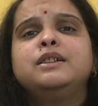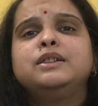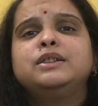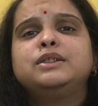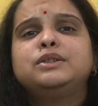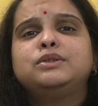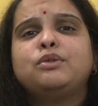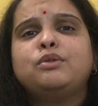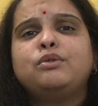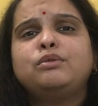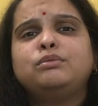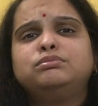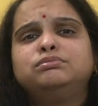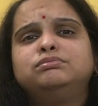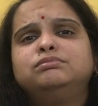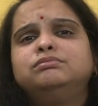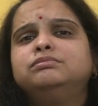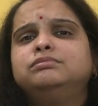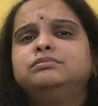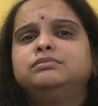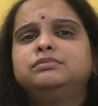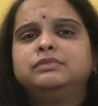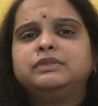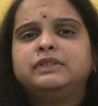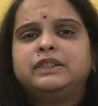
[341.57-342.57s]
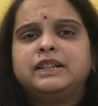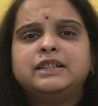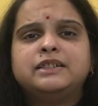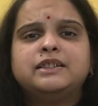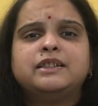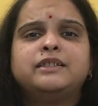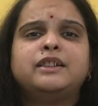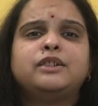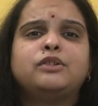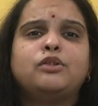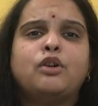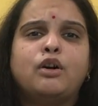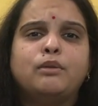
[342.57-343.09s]
So these
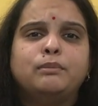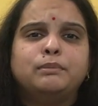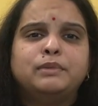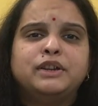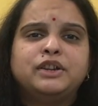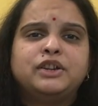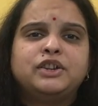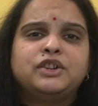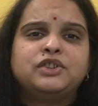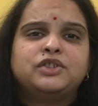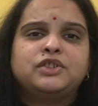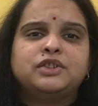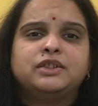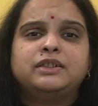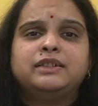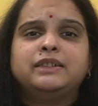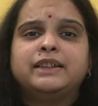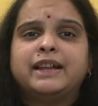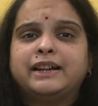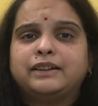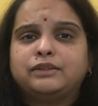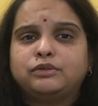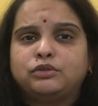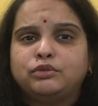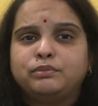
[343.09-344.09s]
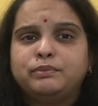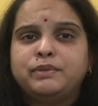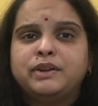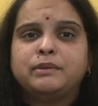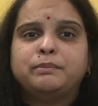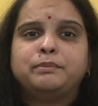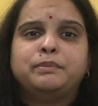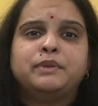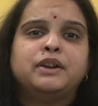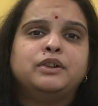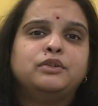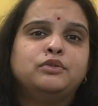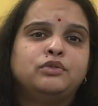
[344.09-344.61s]
are the complications that could be
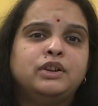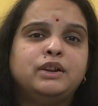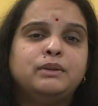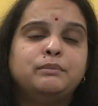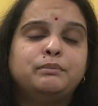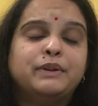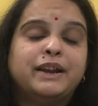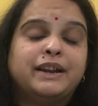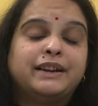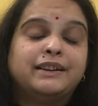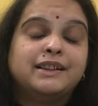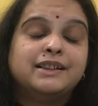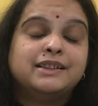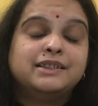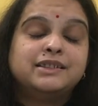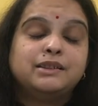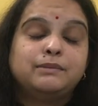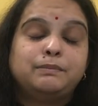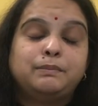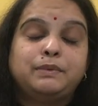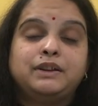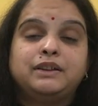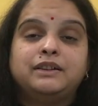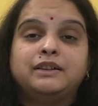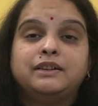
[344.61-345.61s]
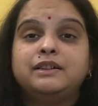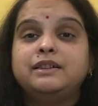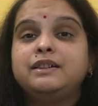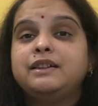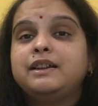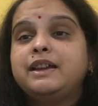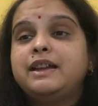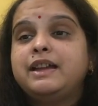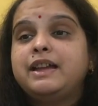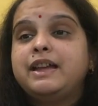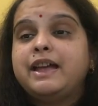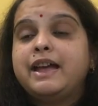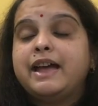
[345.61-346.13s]
appear during pregnancy period.
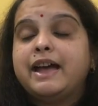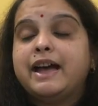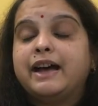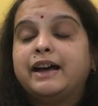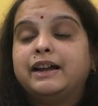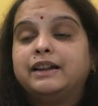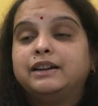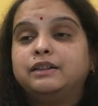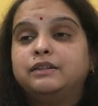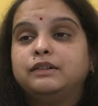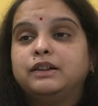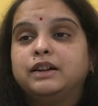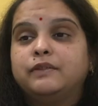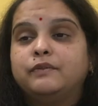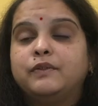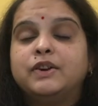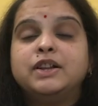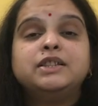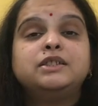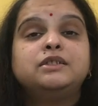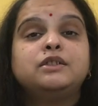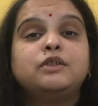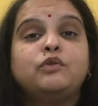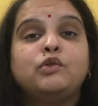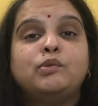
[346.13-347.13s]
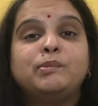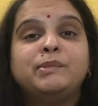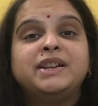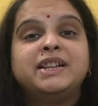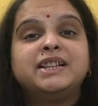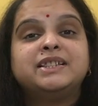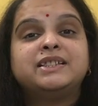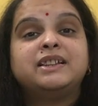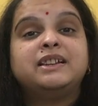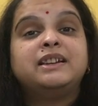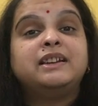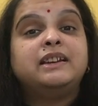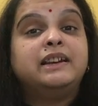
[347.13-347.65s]
And once the woman
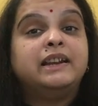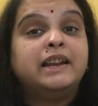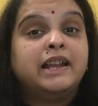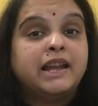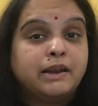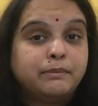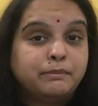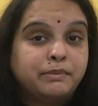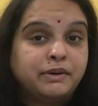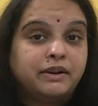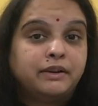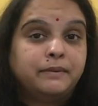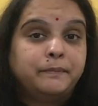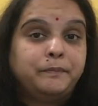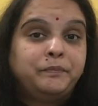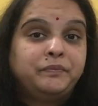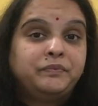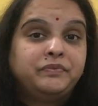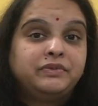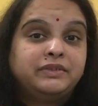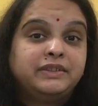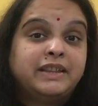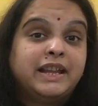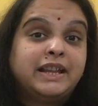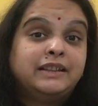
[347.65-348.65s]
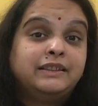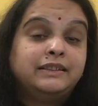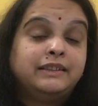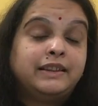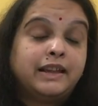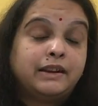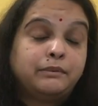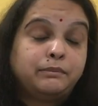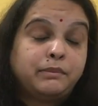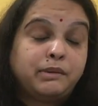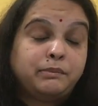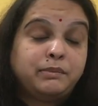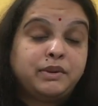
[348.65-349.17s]
is in labor, then
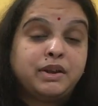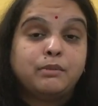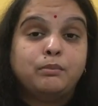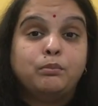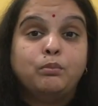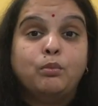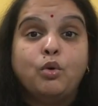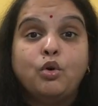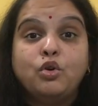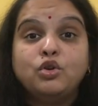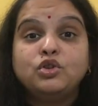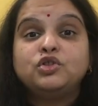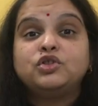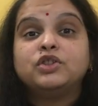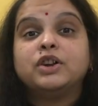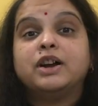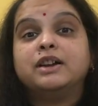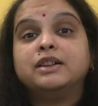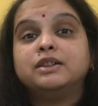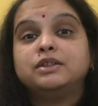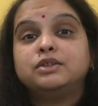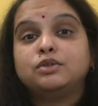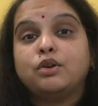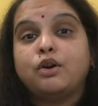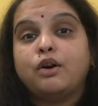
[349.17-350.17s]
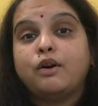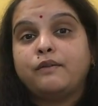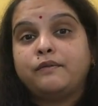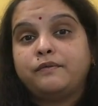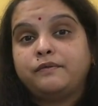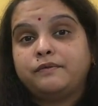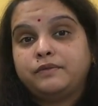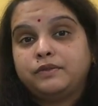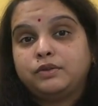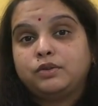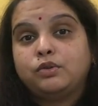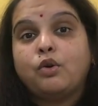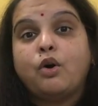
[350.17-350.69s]
there may be a more chance
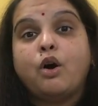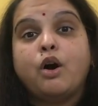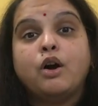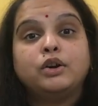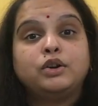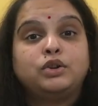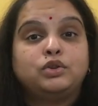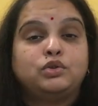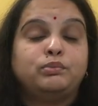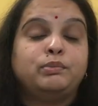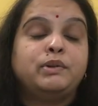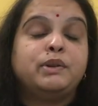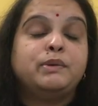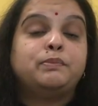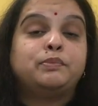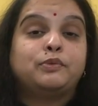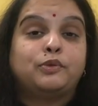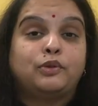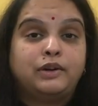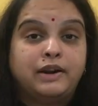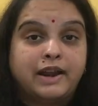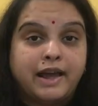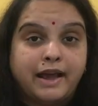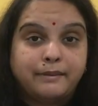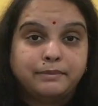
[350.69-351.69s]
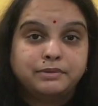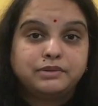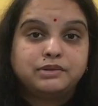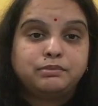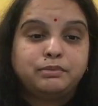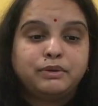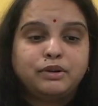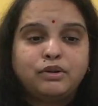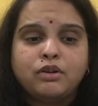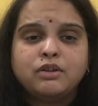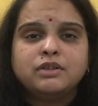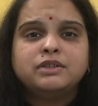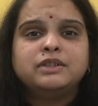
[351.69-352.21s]
of cord to be prolapsed
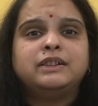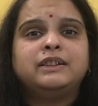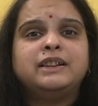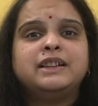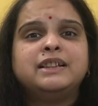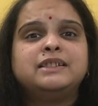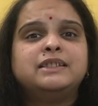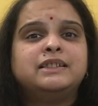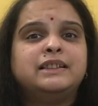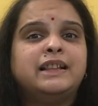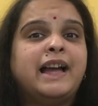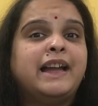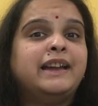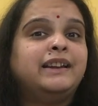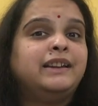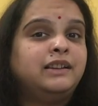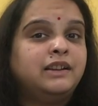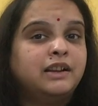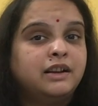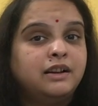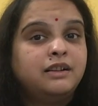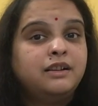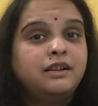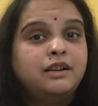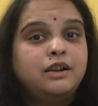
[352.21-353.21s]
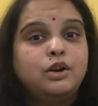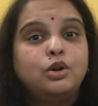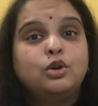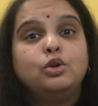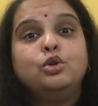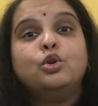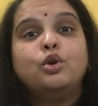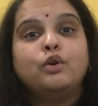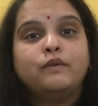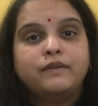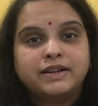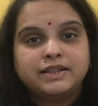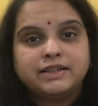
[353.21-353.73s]
because it is lying in a
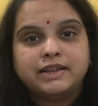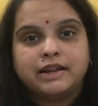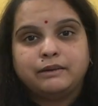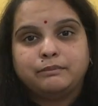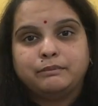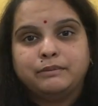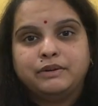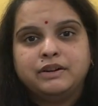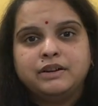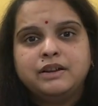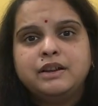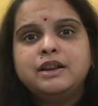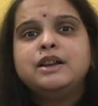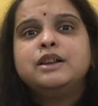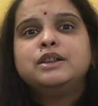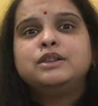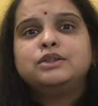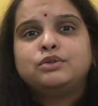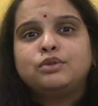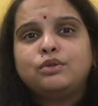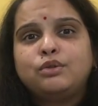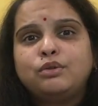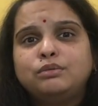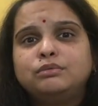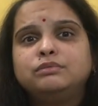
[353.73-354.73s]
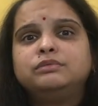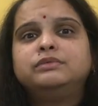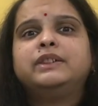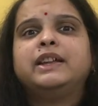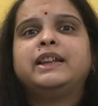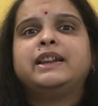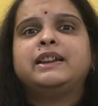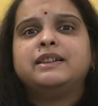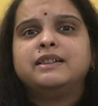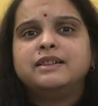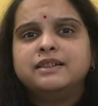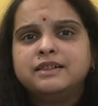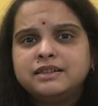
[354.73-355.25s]
lower segment. So
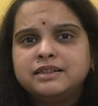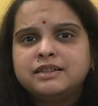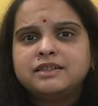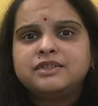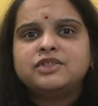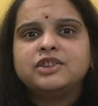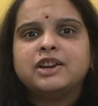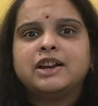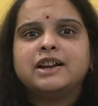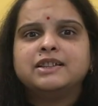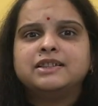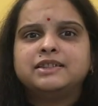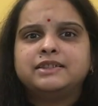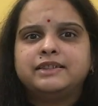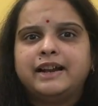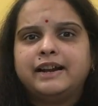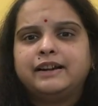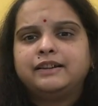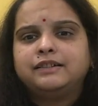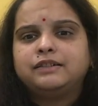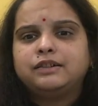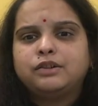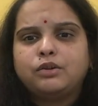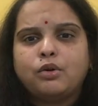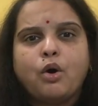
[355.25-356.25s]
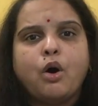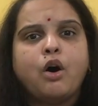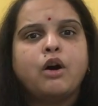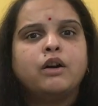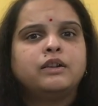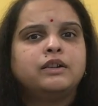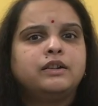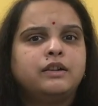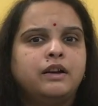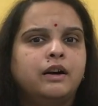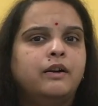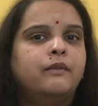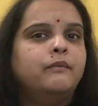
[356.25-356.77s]
there is a chance that
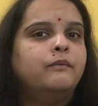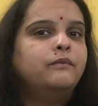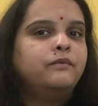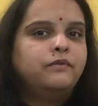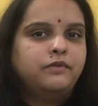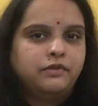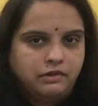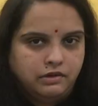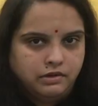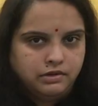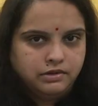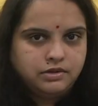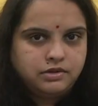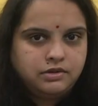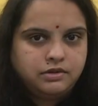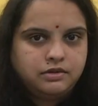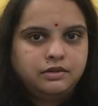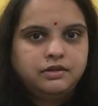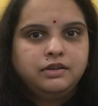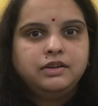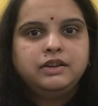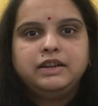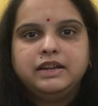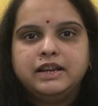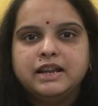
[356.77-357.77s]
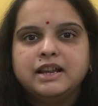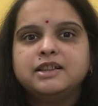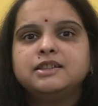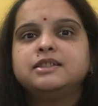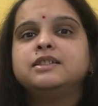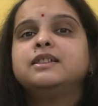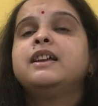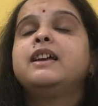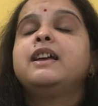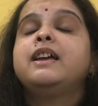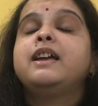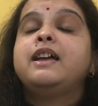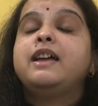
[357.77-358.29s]
cord come first.
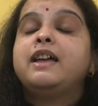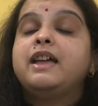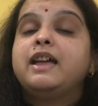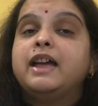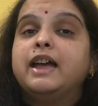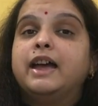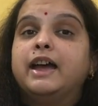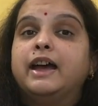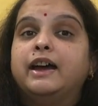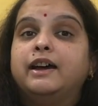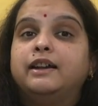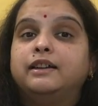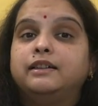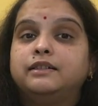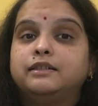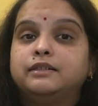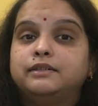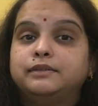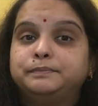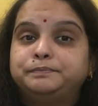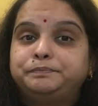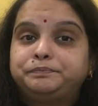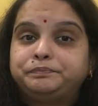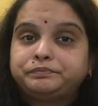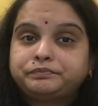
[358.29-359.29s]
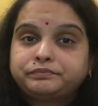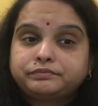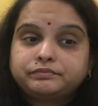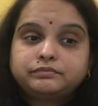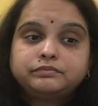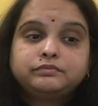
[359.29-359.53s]
Yes. And